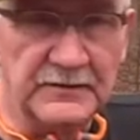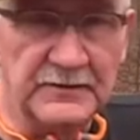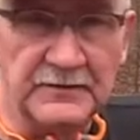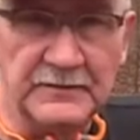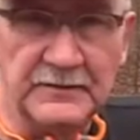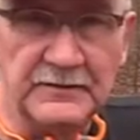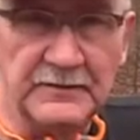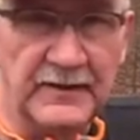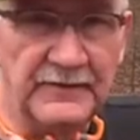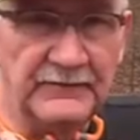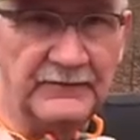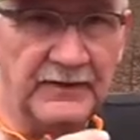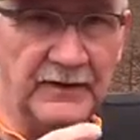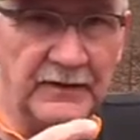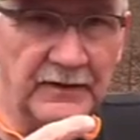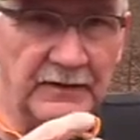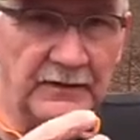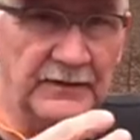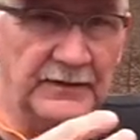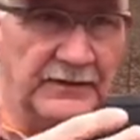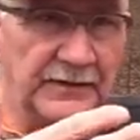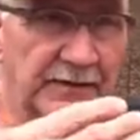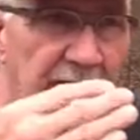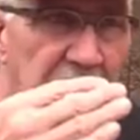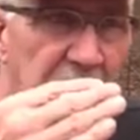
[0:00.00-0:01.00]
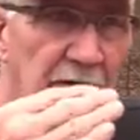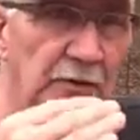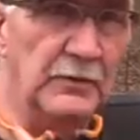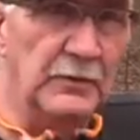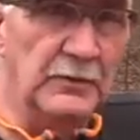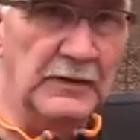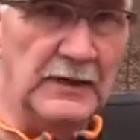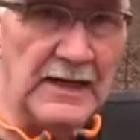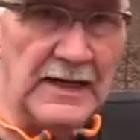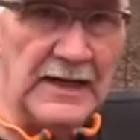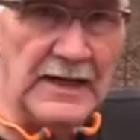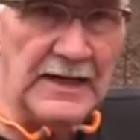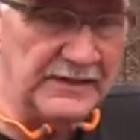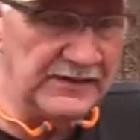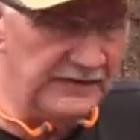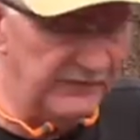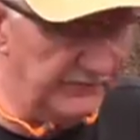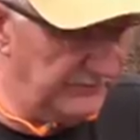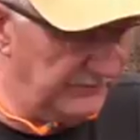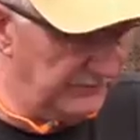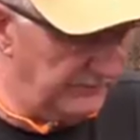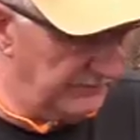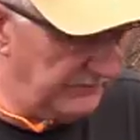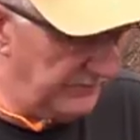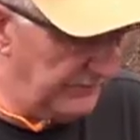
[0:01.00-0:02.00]
They've got a whole line
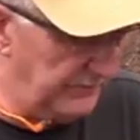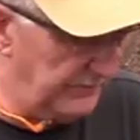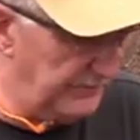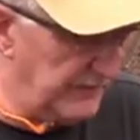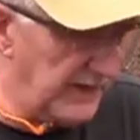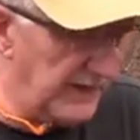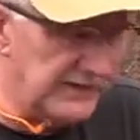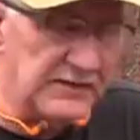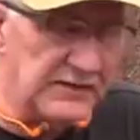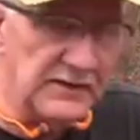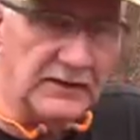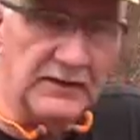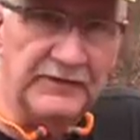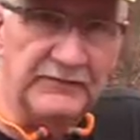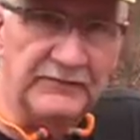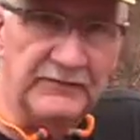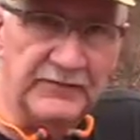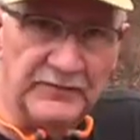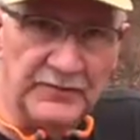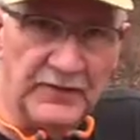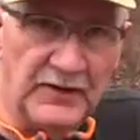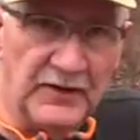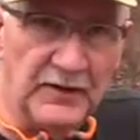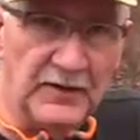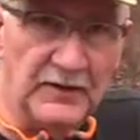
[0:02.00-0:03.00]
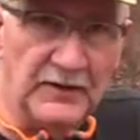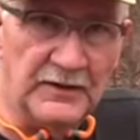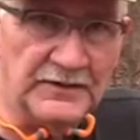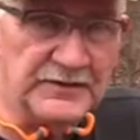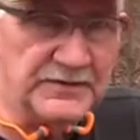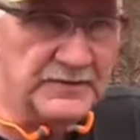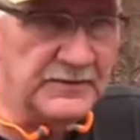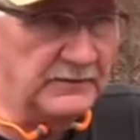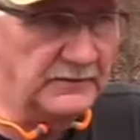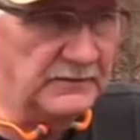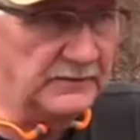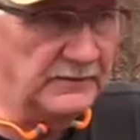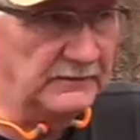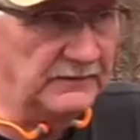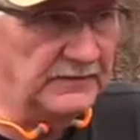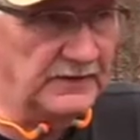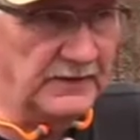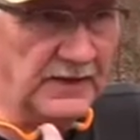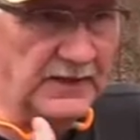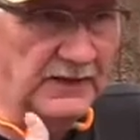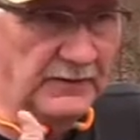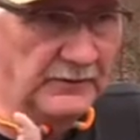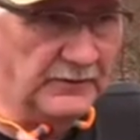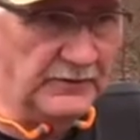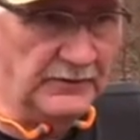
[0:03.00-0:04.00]
of 1911 parts, and
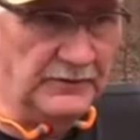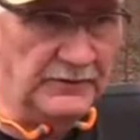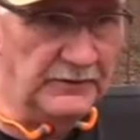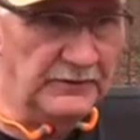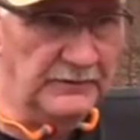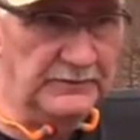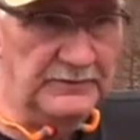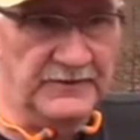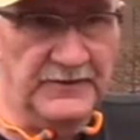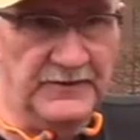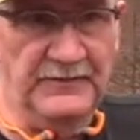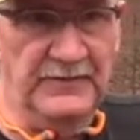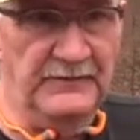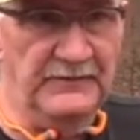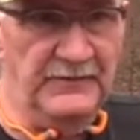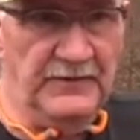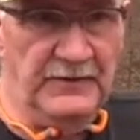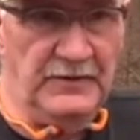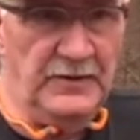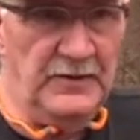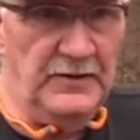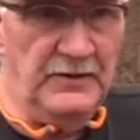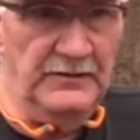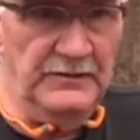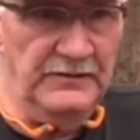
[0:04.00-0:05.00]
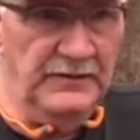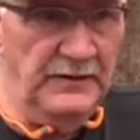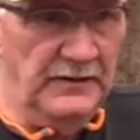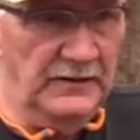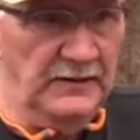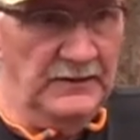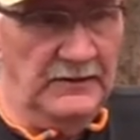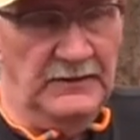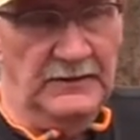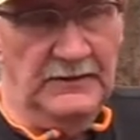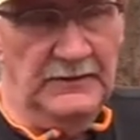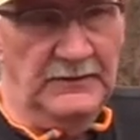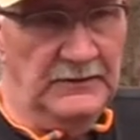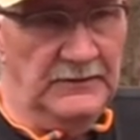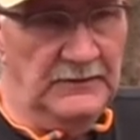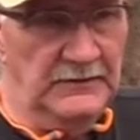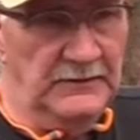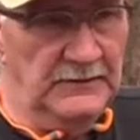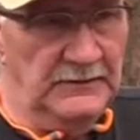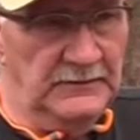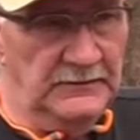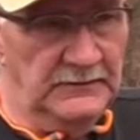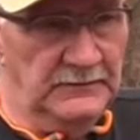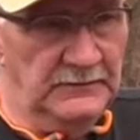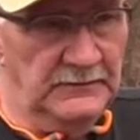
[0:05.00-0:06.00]
some of them are called,
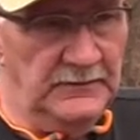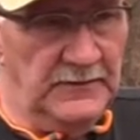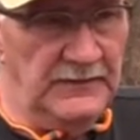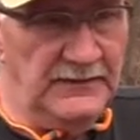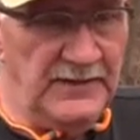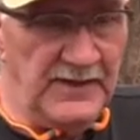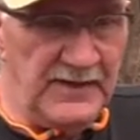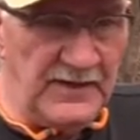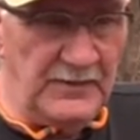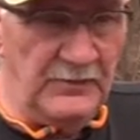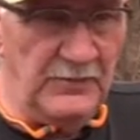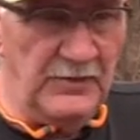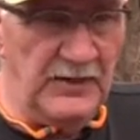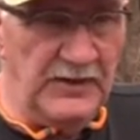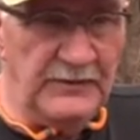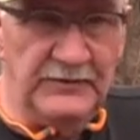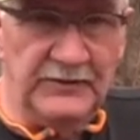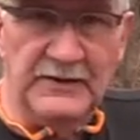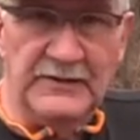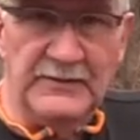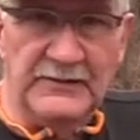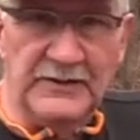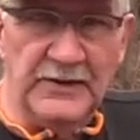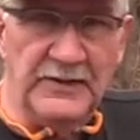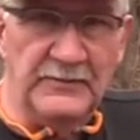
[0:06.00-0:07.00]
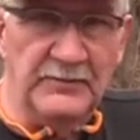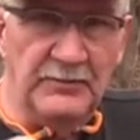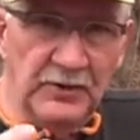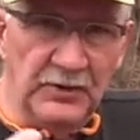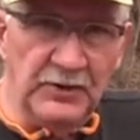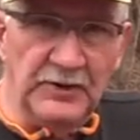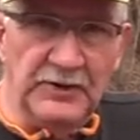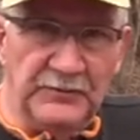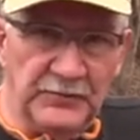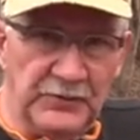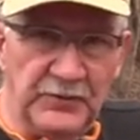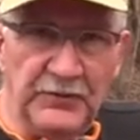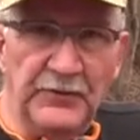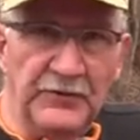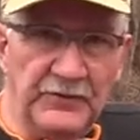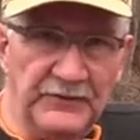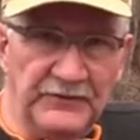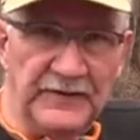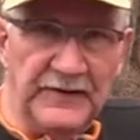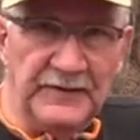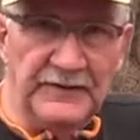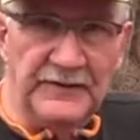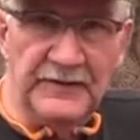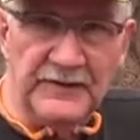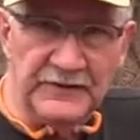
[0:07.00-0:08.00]
I think I'm right, John?
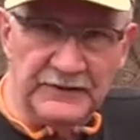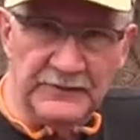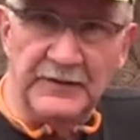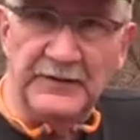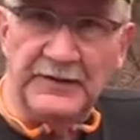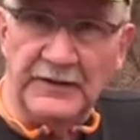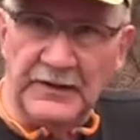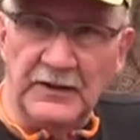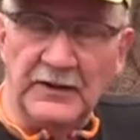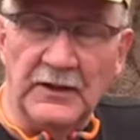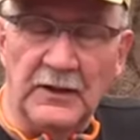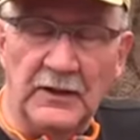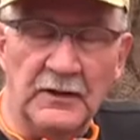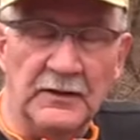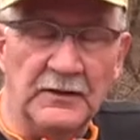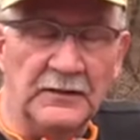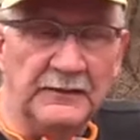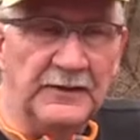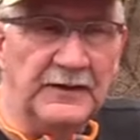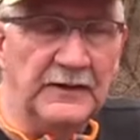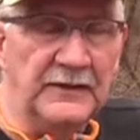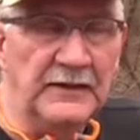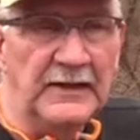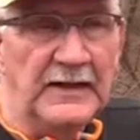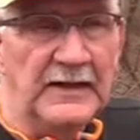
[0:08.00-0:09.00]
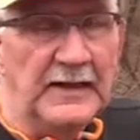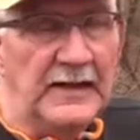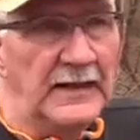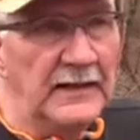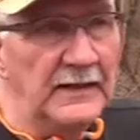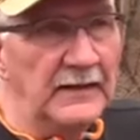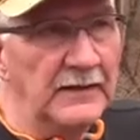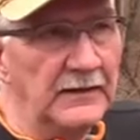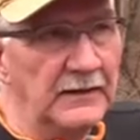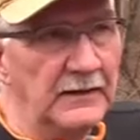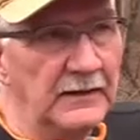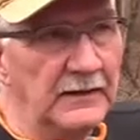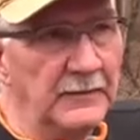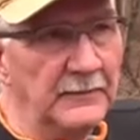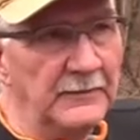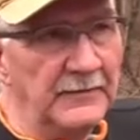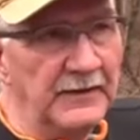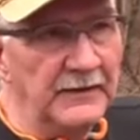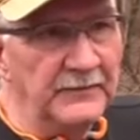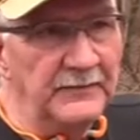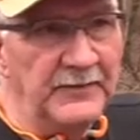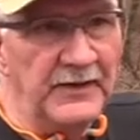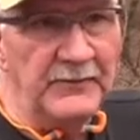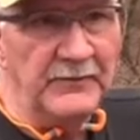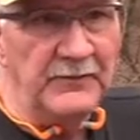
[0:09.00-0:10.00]
Bulletproof, I think is what they call them.
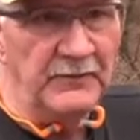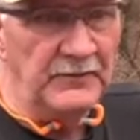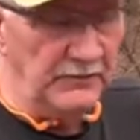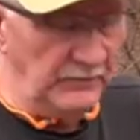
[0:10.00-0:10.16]
And people,